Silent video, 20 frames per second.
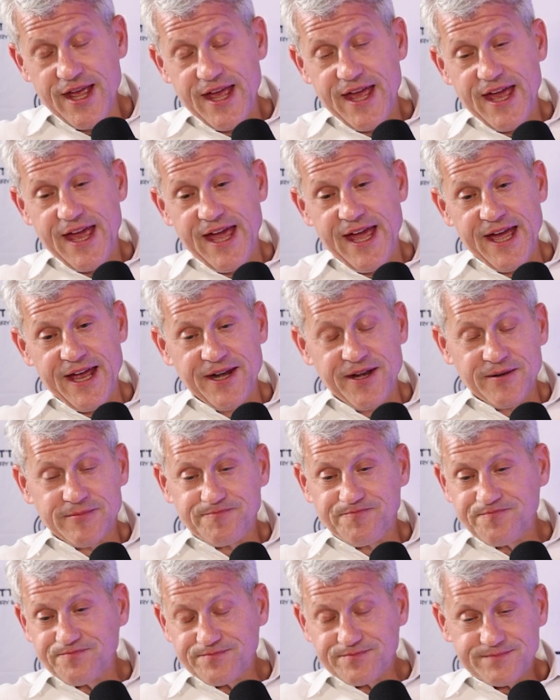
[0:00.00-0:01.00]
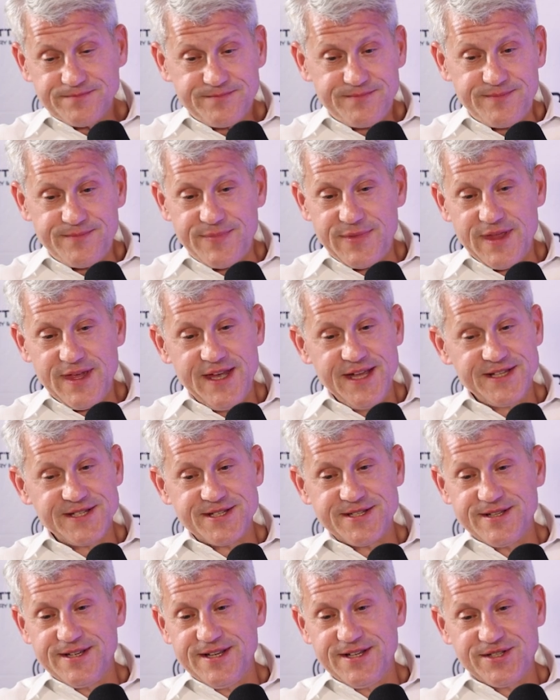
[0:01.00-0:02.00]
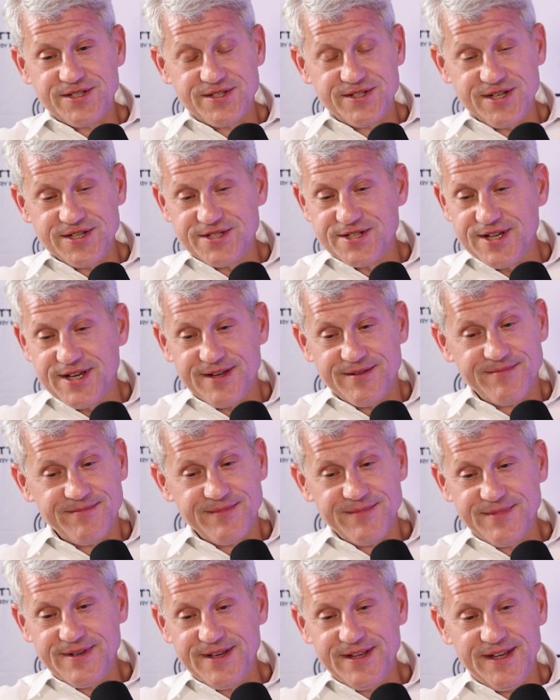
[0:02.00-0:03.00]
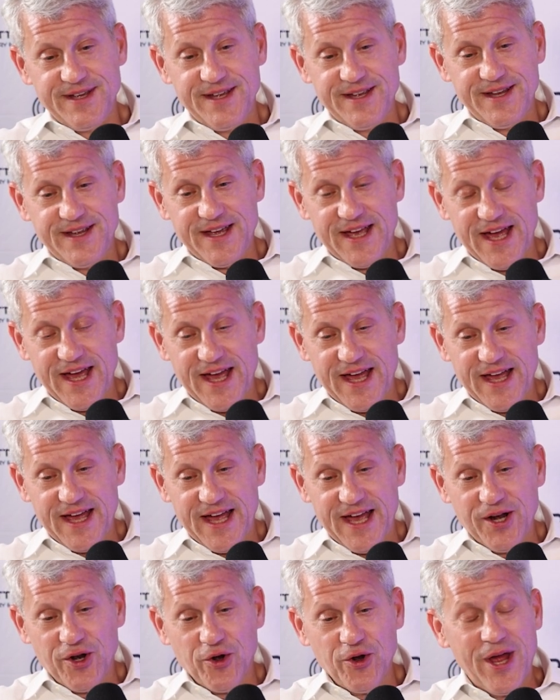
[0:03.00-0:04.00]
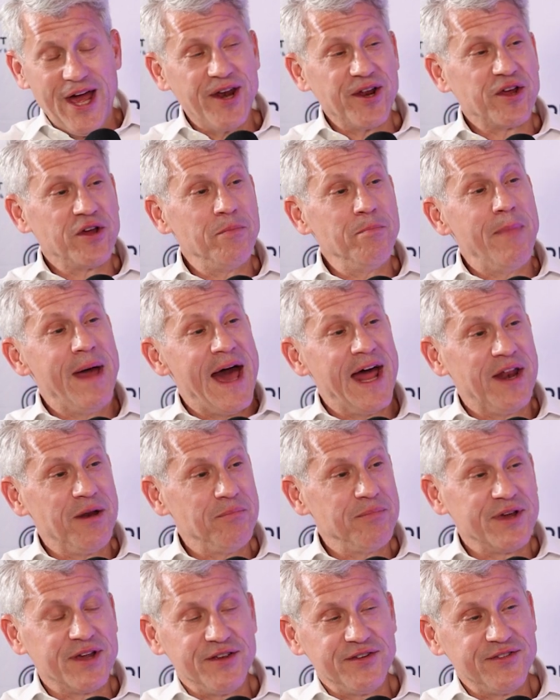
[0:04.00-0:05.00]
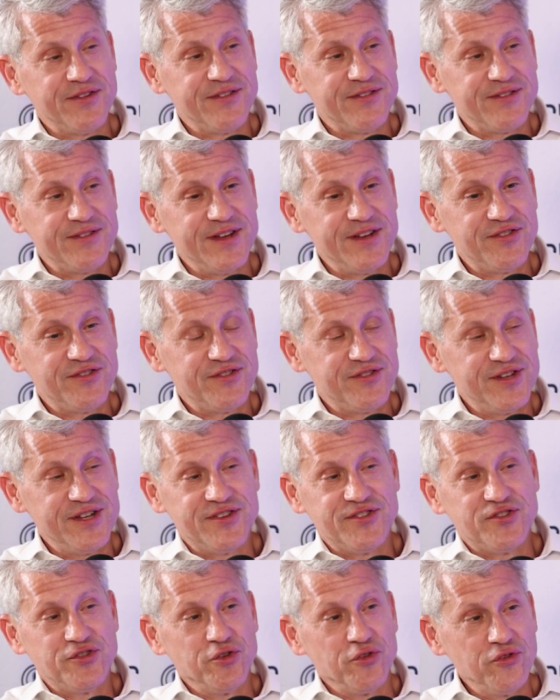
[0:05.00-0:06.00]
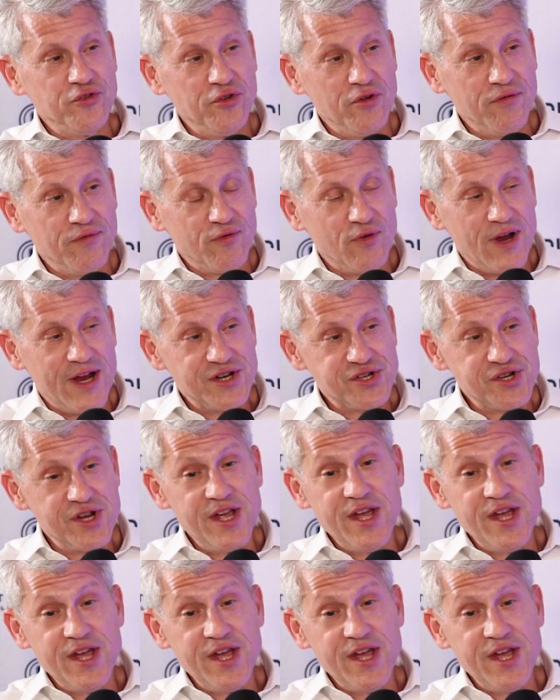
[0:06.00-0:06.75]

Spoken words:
And it's just I don't know how to combat it because it's still so fresh.